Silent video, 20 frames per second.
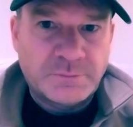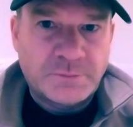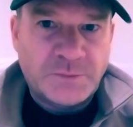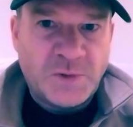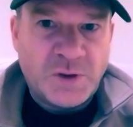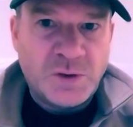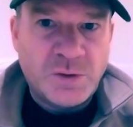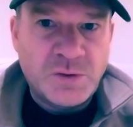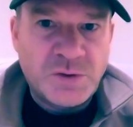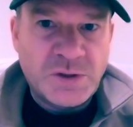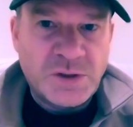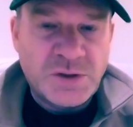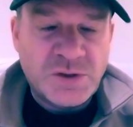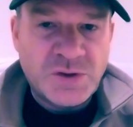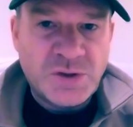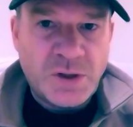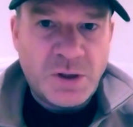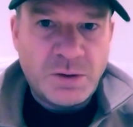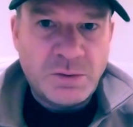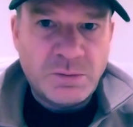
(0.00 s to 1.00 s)
to just
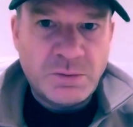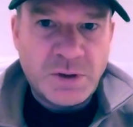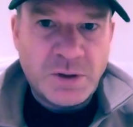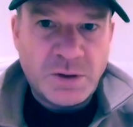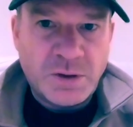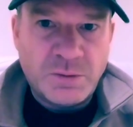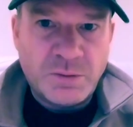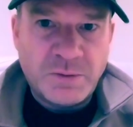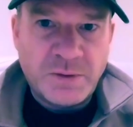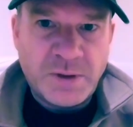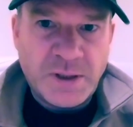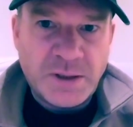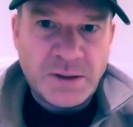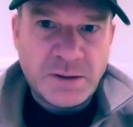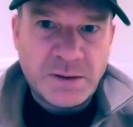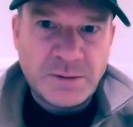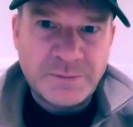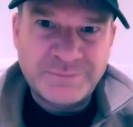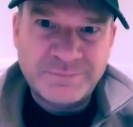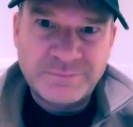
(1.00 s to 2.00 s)
show you that
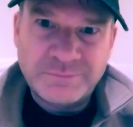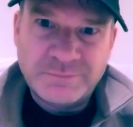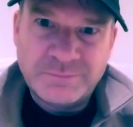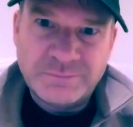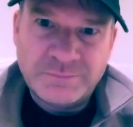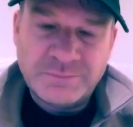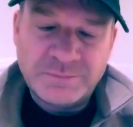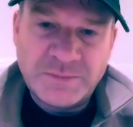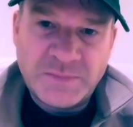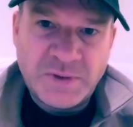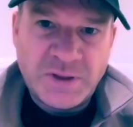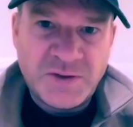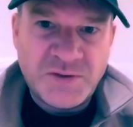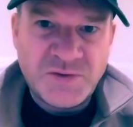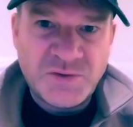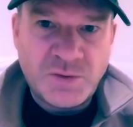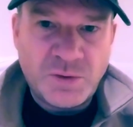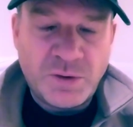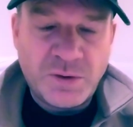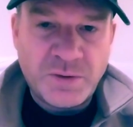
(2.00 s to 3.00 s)
the
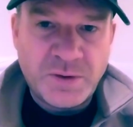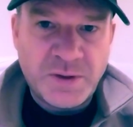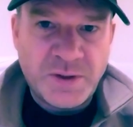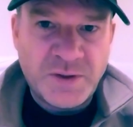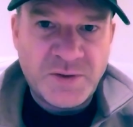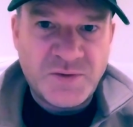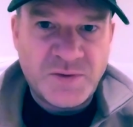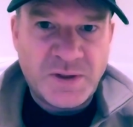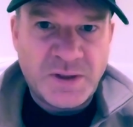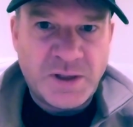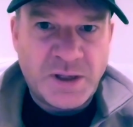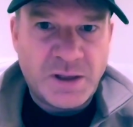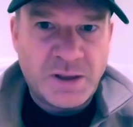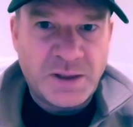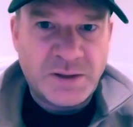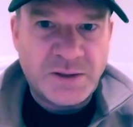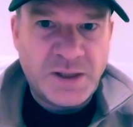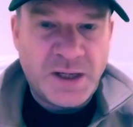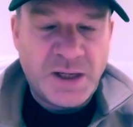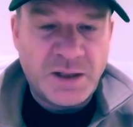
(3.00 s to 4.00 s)
stories that I
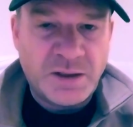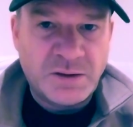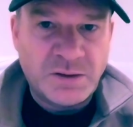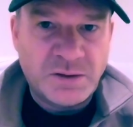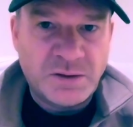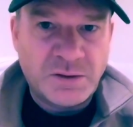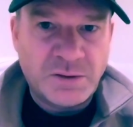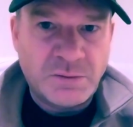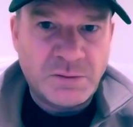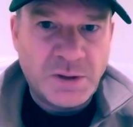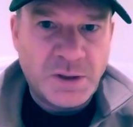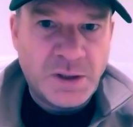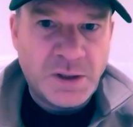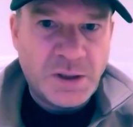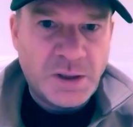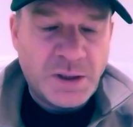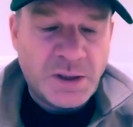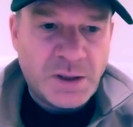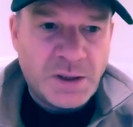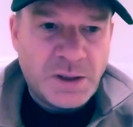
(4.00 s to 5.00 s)
tell you
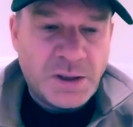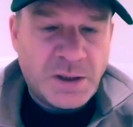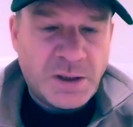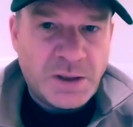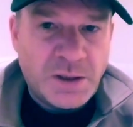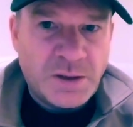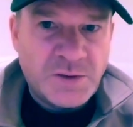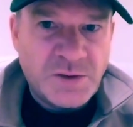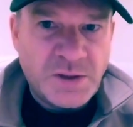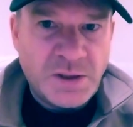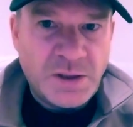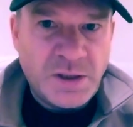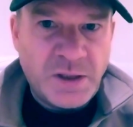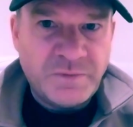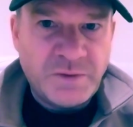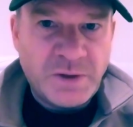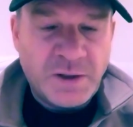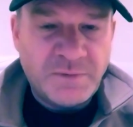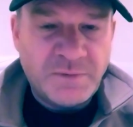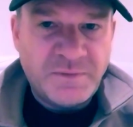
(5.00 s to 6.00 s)
still have
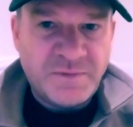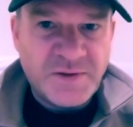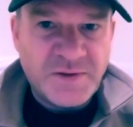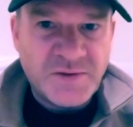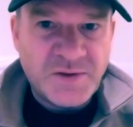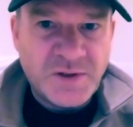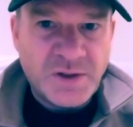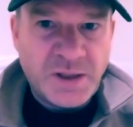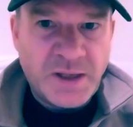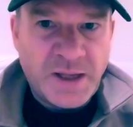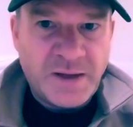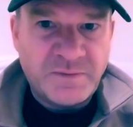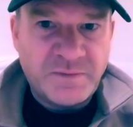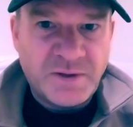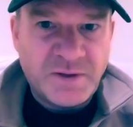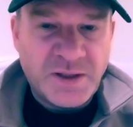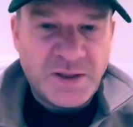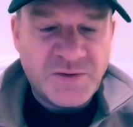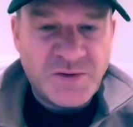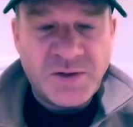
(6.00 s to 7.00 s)
got physical
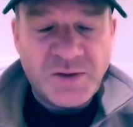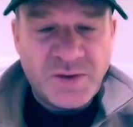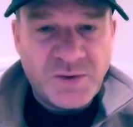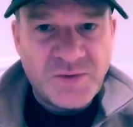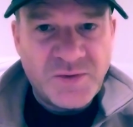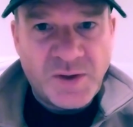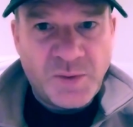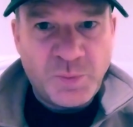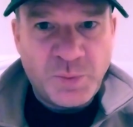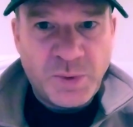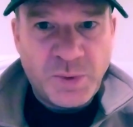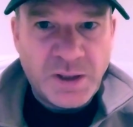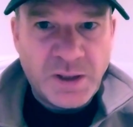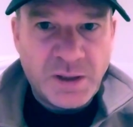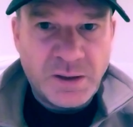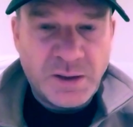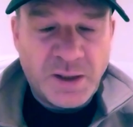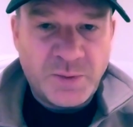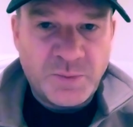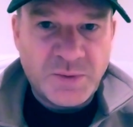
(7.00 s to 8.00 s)
evidence, although somebody
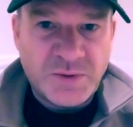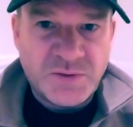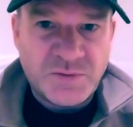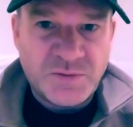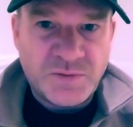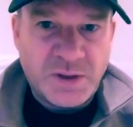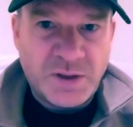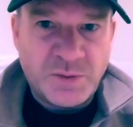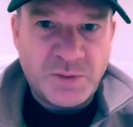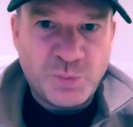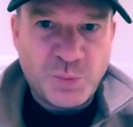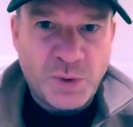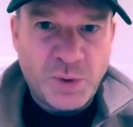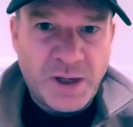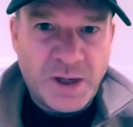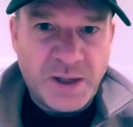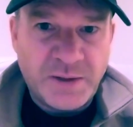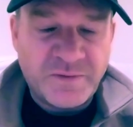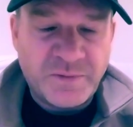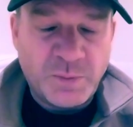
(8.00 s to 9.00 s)
that was really
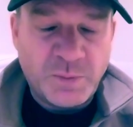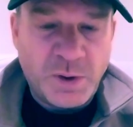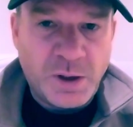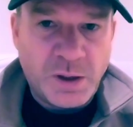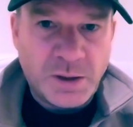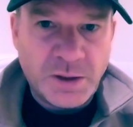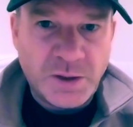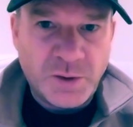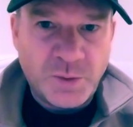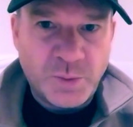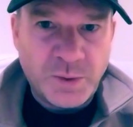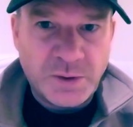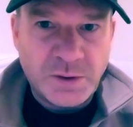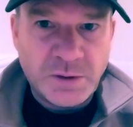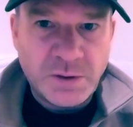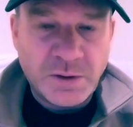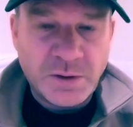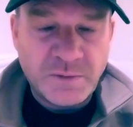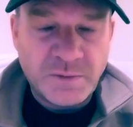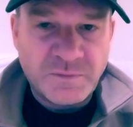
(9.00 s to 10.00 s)
bright from Hollywood
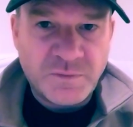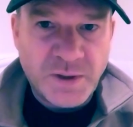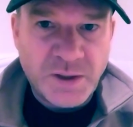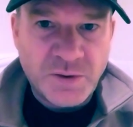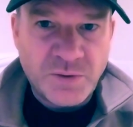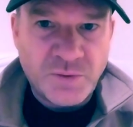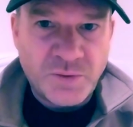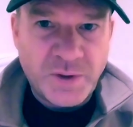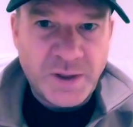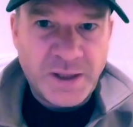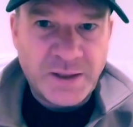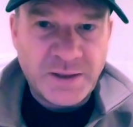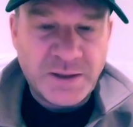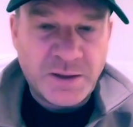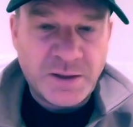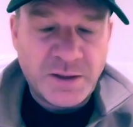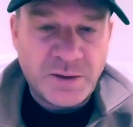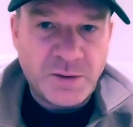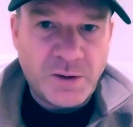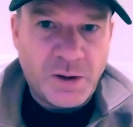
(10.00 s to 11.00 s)
could have recreated
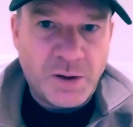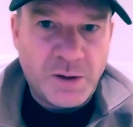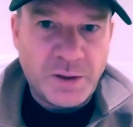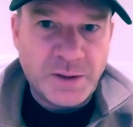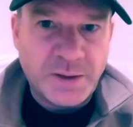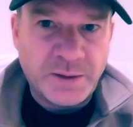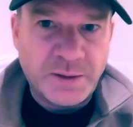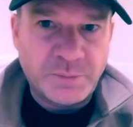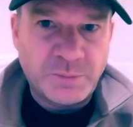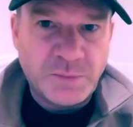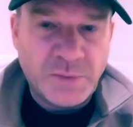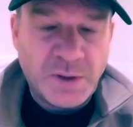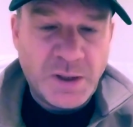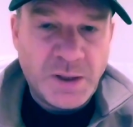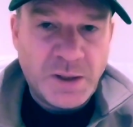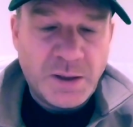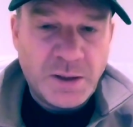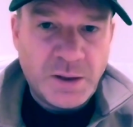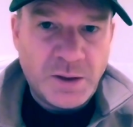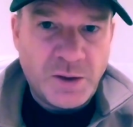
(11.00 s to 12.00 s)
it all and,
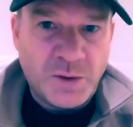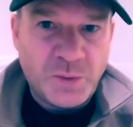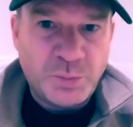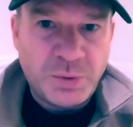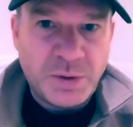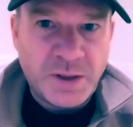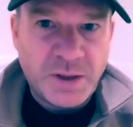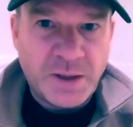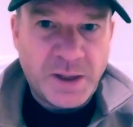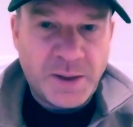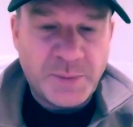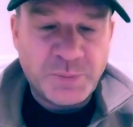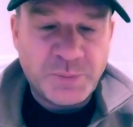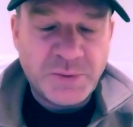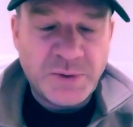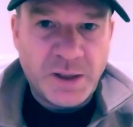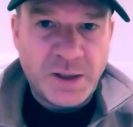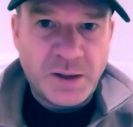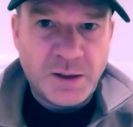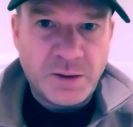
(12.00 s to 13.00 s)
you know, put it up
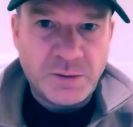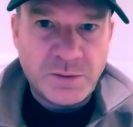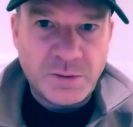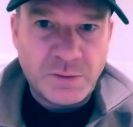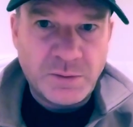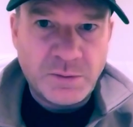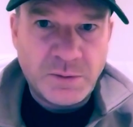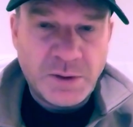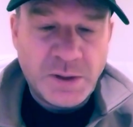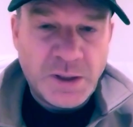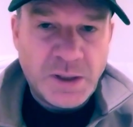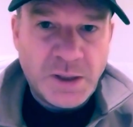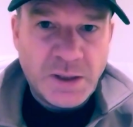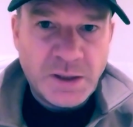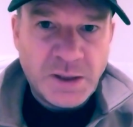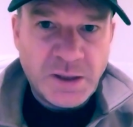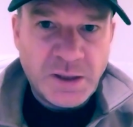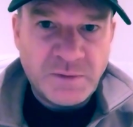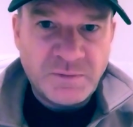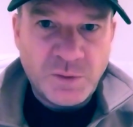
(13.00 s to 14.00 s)
there to
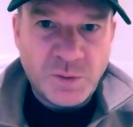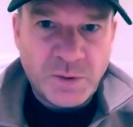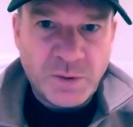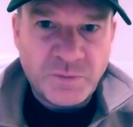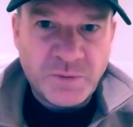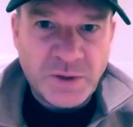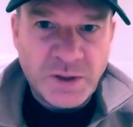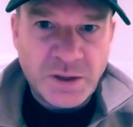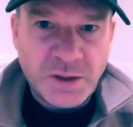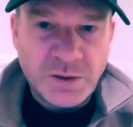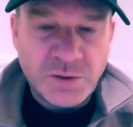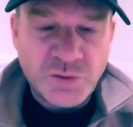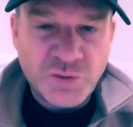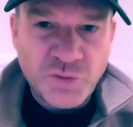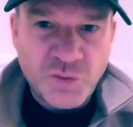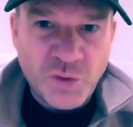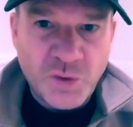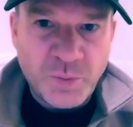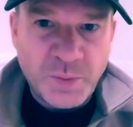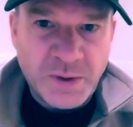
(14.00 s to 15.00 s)
give you a really good
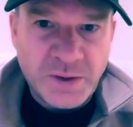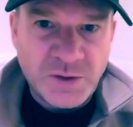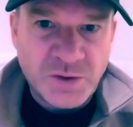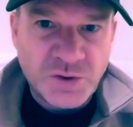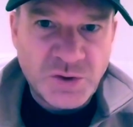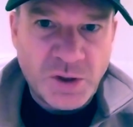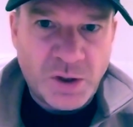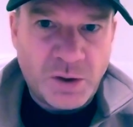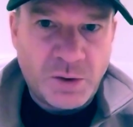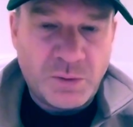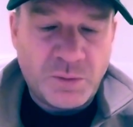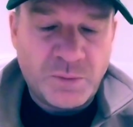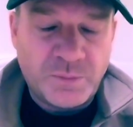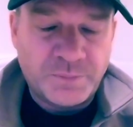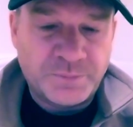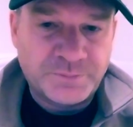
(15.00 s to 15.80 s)
Truman Show.